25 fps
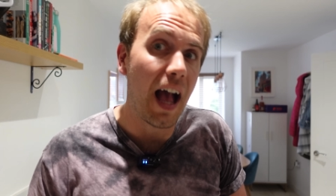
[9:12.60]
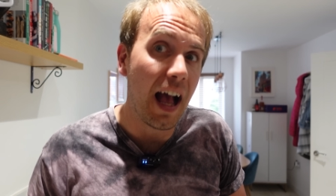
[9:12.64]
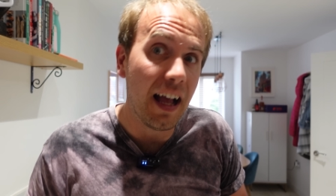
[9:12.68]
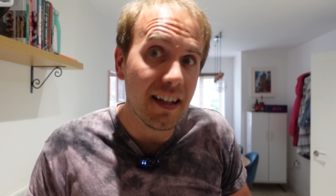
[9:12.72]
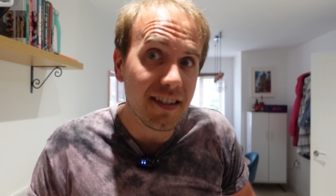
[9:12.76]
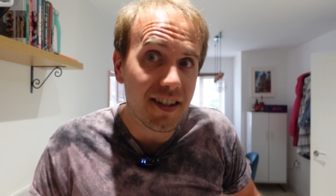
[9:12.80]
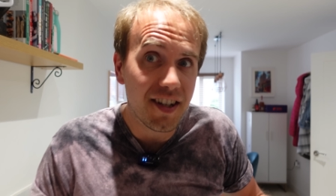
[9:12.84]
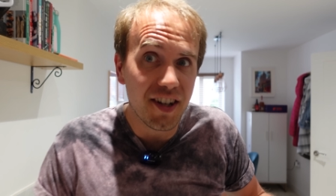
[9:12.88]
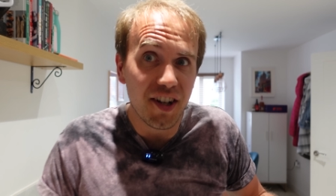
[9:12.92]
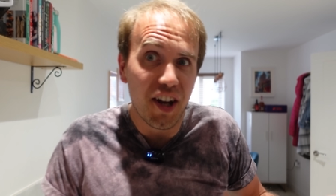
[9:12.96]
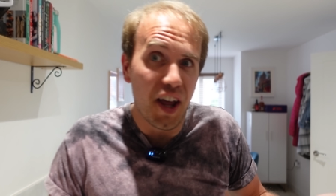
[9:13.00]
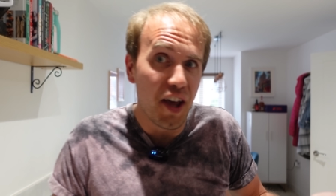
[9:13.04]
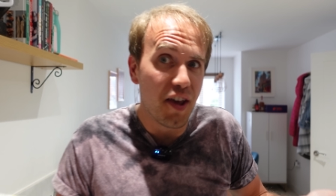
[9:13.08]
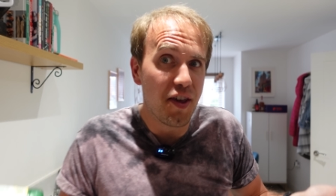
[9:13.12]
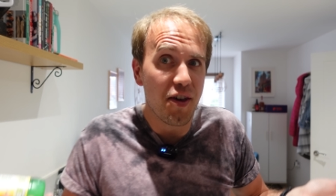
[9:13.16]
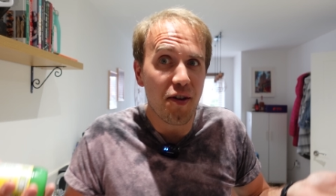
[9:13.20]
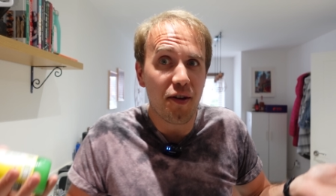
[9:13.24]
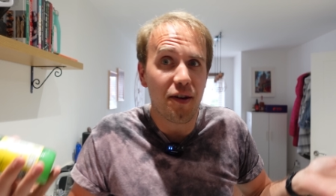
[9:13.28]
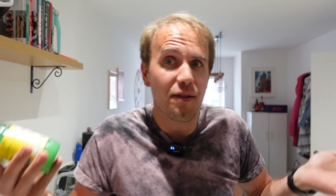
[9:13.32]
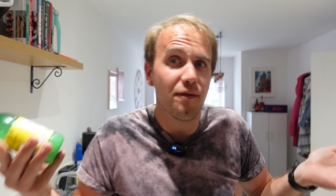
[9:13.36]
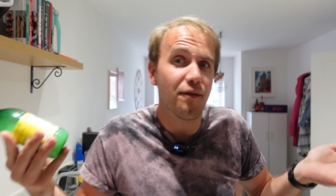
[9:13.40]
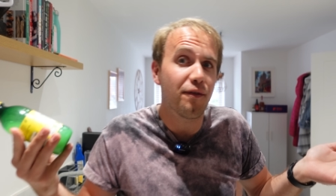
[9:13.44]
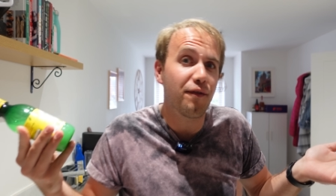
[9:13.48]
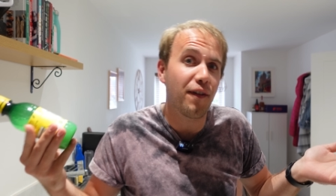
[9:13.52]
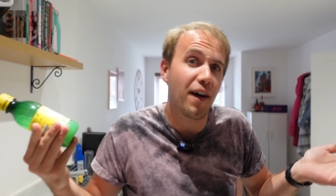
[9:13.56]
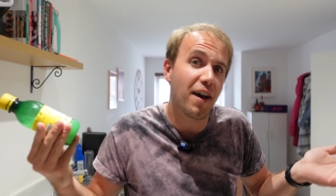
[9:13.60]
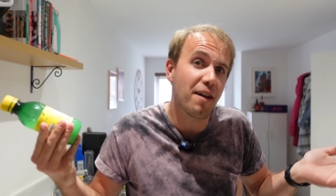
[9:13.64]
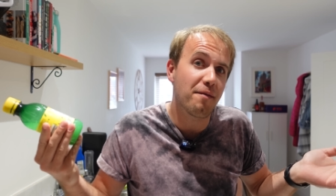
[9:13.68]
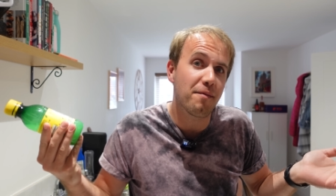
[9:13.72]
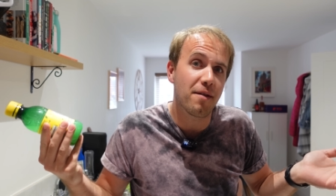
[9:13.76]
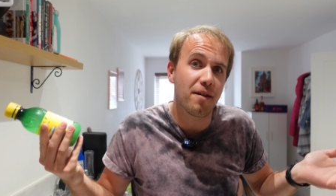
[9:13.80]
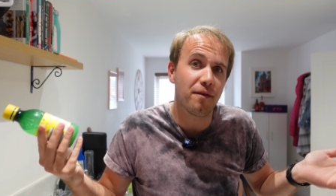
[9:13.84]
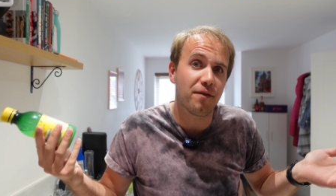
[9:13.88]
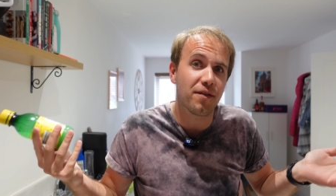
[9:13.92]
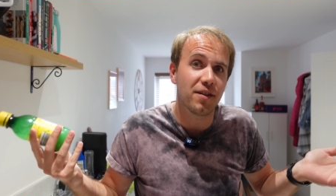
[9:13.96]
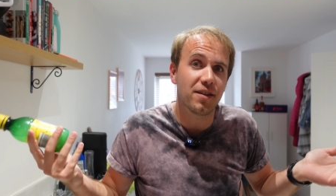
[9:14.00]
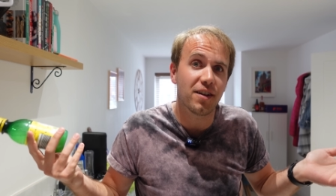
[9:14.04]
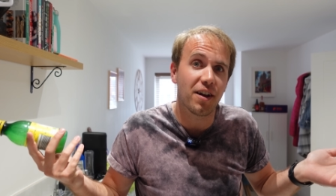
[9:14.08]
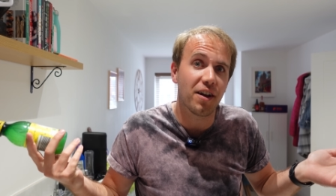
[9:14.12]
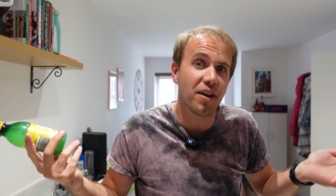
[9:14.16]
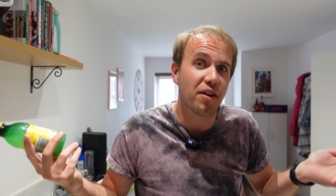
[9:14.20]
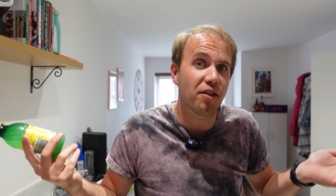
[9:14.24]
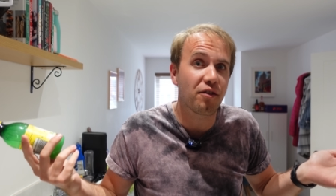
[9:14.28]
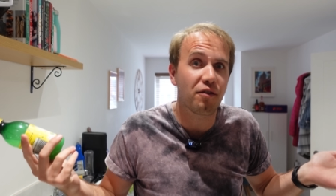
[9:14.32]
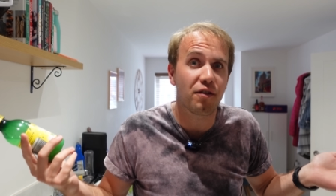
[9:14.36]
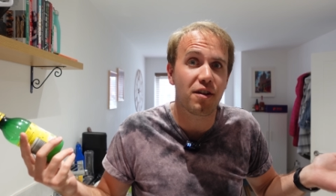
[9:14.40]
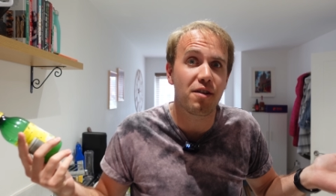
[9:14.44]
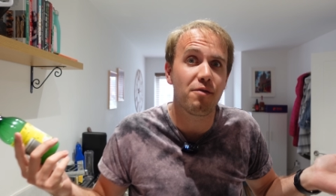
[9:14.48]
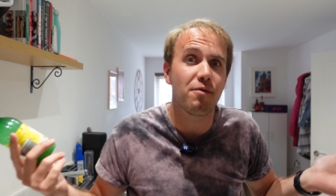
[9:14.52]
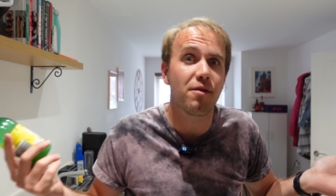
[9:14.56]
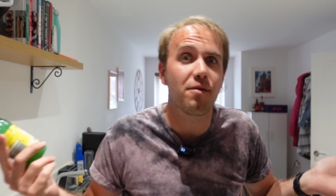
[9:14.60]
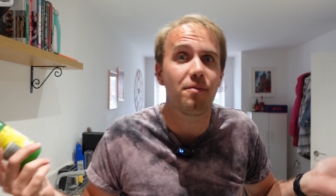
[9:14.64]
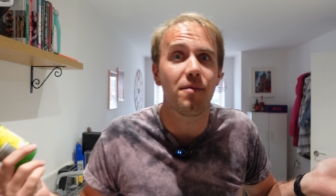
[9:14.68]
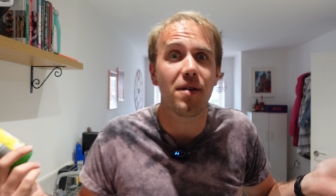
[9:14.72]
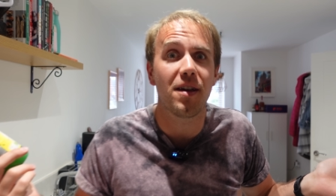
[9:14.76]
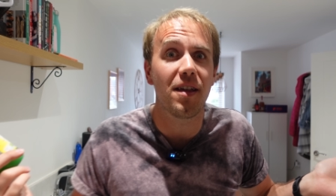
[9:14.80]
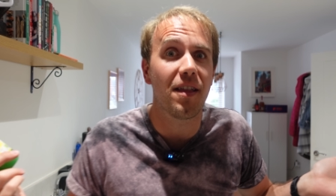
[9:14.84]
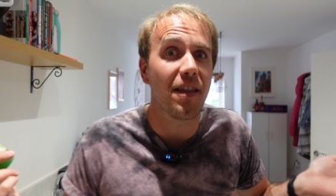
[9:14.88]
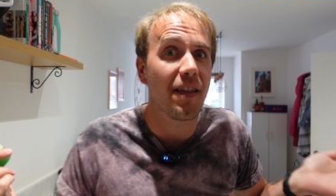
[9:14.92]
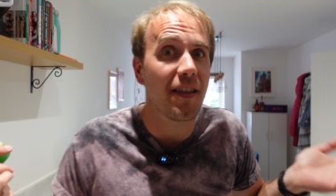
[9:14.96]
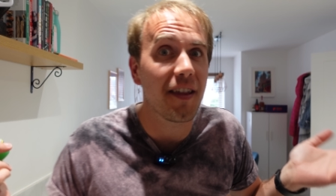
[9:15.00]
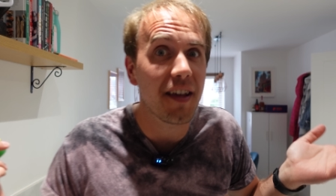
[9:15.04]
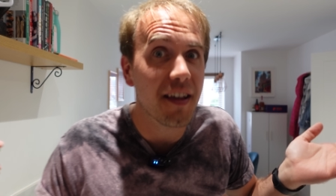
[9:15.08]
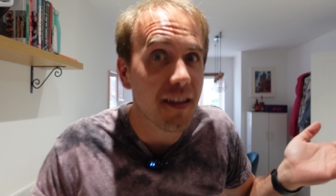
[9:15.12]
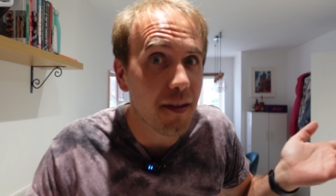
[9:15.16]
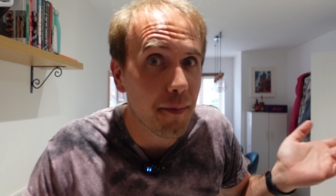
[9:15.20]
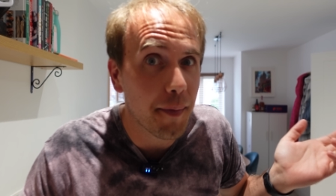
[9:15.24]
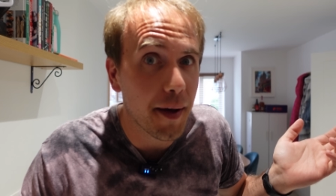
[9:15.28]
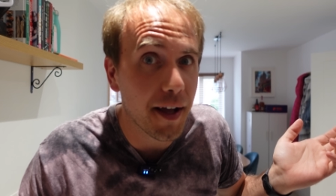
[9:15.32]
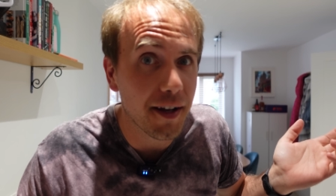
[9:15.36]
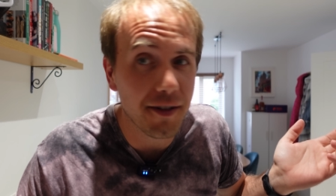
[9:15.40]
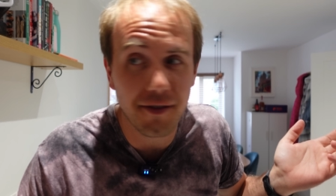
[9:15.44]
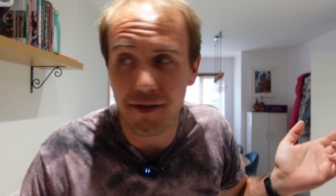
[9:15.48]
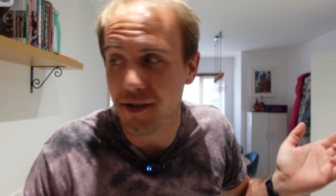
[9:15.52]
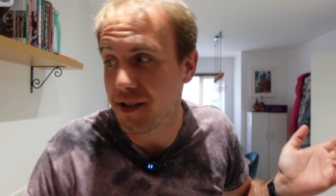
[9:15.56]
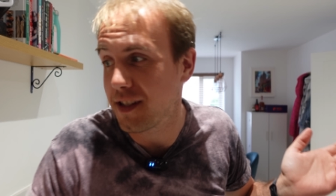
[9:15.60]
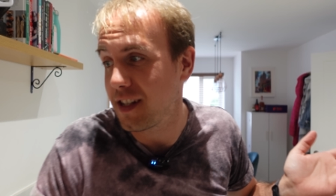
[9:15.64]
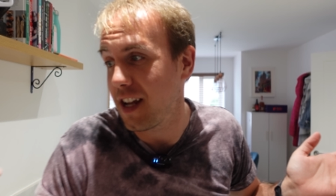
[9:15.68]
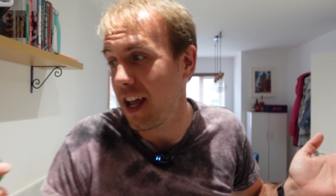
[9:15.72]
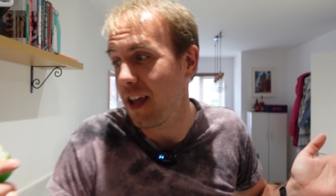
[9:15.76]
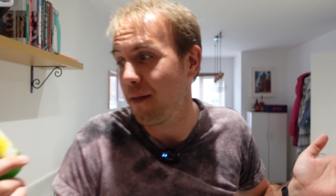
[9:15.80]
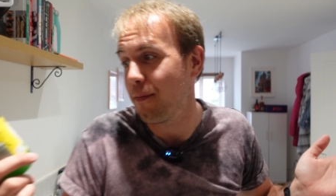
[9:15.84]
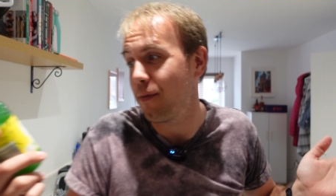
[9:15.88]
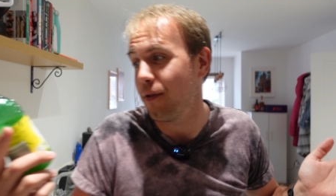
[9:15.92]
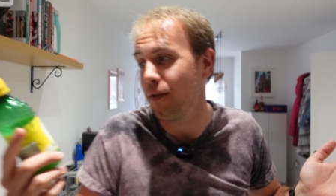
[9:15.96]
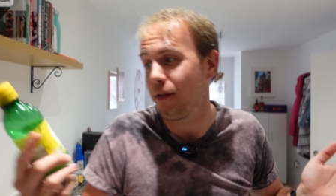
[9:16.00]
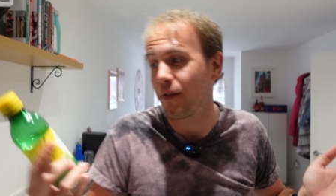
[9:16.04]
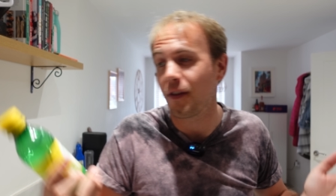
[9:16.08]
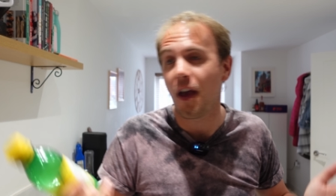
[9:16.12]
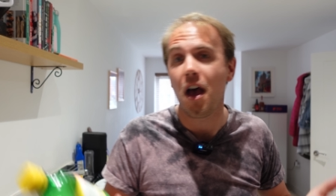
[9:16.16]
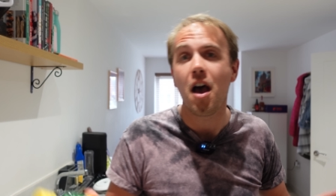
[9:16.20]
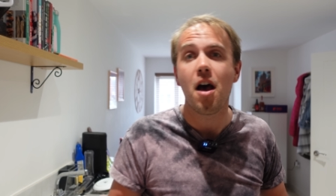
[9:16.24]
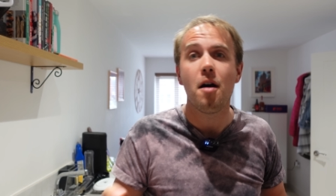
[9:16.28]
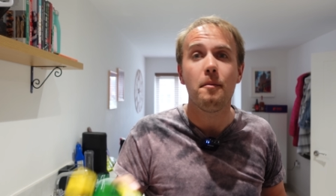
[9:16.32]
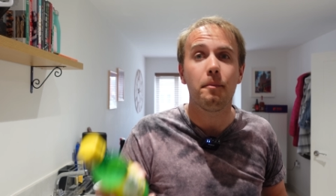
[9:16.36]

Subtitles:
And you know, you can fight me if you don't agree with me that these are pantry staples,